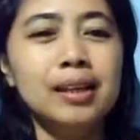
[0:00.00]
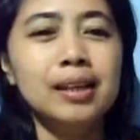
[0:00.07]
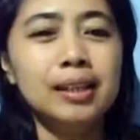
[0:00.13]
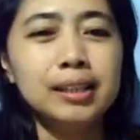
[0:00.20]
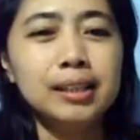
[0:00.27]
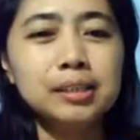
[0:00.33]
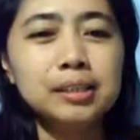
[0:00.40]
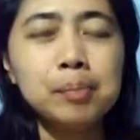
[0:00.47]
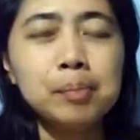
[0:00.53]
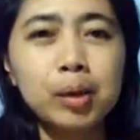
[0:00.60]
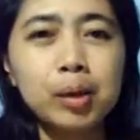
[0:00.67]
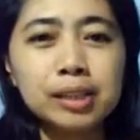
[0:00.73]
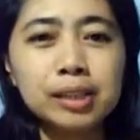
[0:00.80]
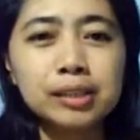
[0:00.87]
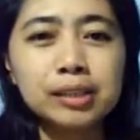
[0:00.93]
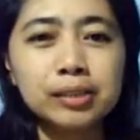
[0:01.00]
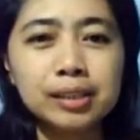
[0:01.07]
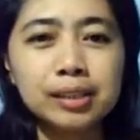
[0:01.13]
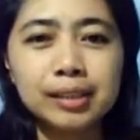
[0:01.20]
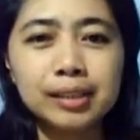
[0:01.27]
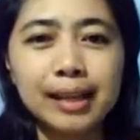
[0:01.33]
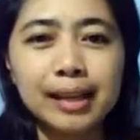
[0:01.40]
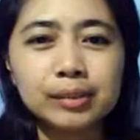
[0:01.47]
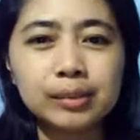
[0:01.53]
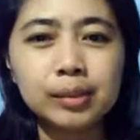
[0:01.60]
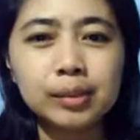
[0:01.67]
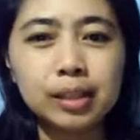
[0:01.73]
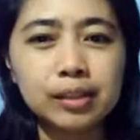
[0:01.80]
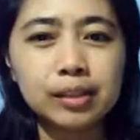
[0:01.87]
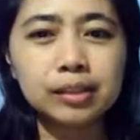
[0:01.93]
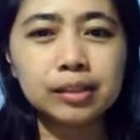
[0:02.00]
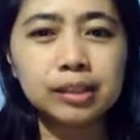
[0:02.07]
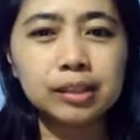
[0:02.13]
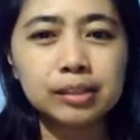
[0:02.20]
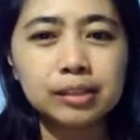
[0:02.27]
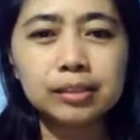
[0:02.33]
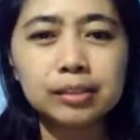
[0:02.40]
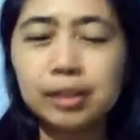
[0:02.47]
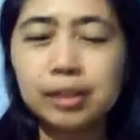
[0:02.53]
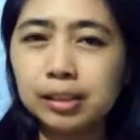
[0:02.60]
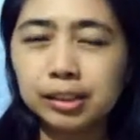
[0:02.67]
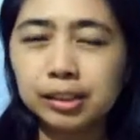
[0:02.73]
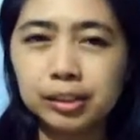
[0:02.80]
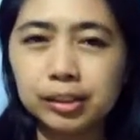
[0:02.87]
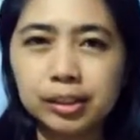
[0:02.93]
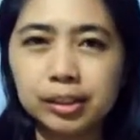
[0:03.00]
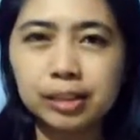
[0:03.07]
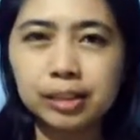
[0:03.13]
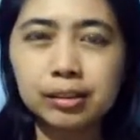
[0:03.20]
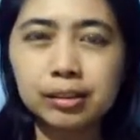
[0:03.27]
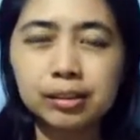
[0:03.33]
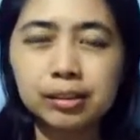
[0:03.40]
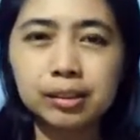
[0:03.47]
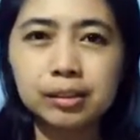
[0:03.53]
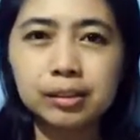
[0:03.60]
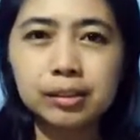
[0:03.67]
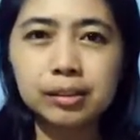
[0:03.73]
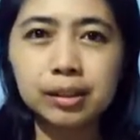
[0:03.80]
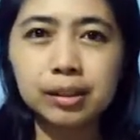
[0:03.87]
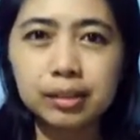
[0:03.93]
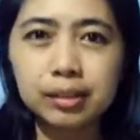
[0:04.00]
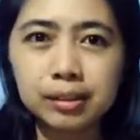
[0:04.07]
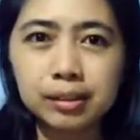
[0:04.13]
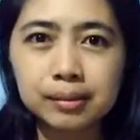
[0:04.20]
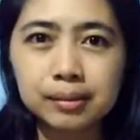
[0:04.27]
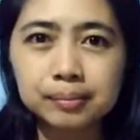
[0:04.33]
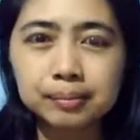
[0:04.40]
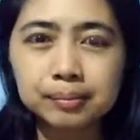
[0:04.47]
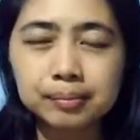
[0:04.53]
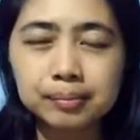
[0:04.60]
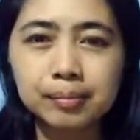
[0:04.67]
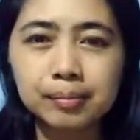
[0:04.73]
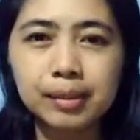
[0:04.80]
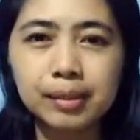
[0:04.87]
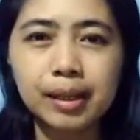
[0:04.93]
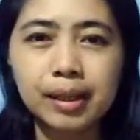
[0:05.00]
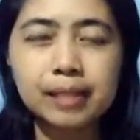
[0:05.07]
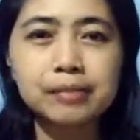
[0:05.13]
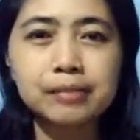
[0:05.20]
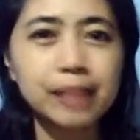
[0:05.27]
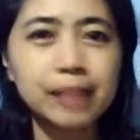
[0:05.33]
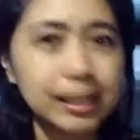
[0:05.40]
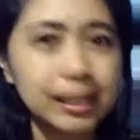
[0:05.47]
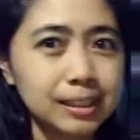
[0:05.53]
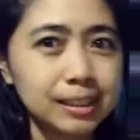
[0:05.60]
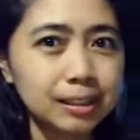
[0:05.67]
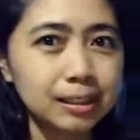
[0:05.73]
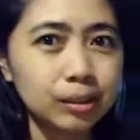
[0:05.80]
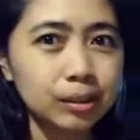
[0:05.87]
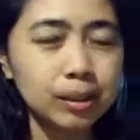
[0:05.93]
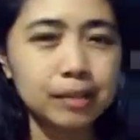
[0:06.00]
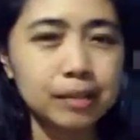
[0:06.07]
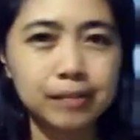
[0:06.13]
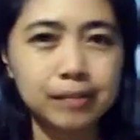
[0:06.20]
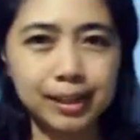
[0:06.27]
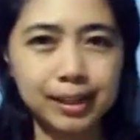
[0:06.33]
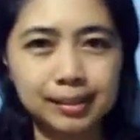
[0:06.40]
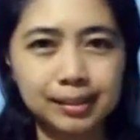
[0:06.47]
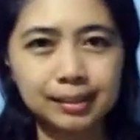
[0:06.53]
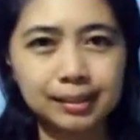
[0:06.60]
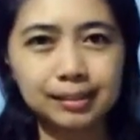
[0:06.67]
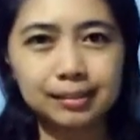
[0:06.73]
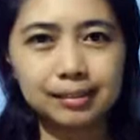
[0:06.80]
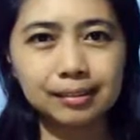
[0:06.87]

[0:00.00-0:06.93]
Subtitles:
it's important to interact with others in your industry and consider their advice or advice.